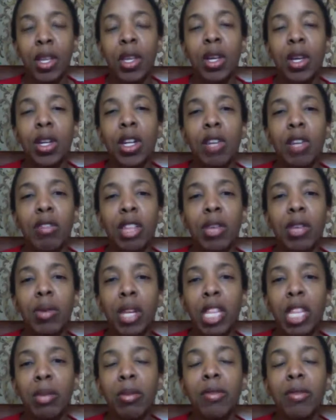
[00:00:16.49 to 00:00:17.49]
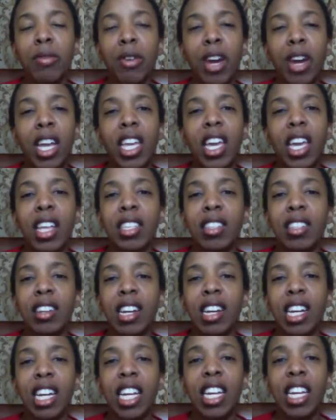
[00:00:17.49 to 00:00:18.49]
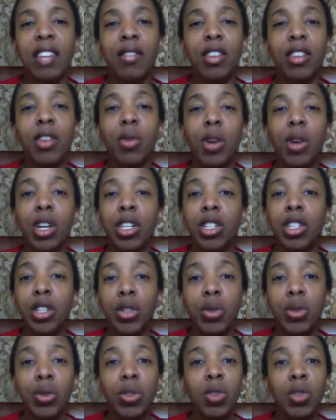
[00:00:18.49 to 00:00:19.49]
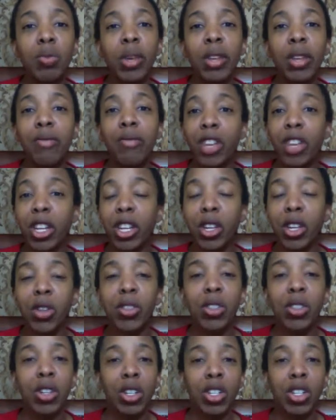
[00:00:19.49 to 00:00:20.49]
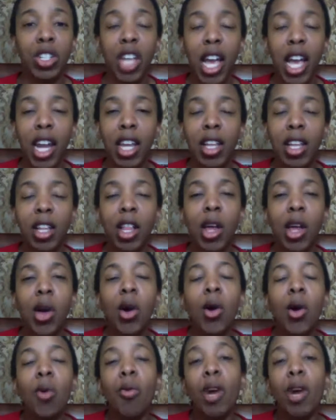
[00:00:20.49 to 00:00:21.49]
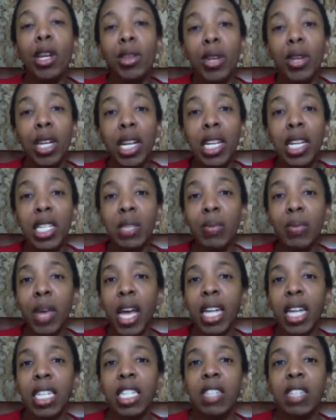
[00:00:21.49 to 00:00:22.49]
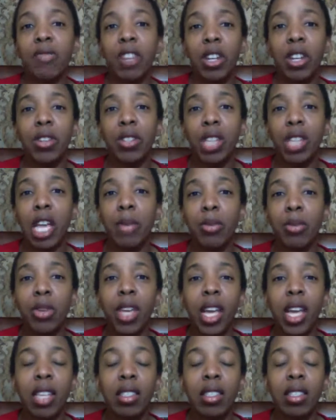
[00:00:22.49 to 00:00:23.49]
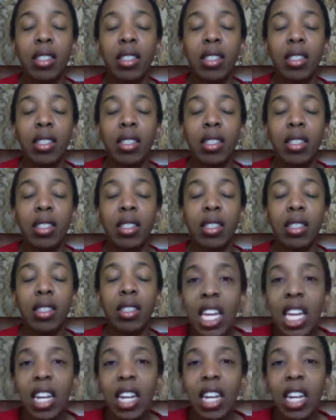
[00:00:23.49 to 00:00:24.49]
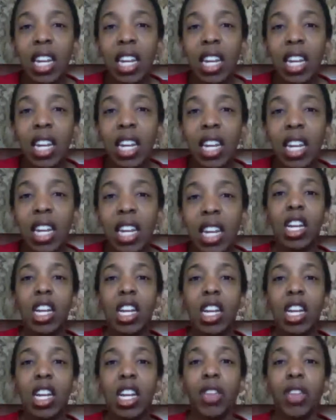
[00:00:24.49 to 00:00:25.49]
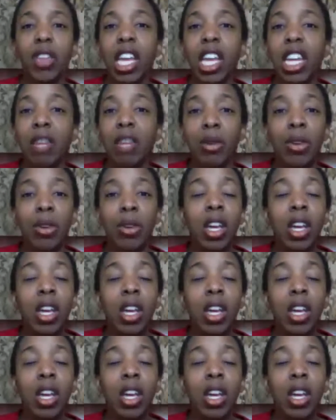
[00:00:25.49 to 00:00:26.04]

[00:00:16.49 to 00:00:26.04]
Now, really quickly, before I get started, if you are new to my videos or channel, what you can expect is videos to help you get started quickly and effectively here if you're thinking about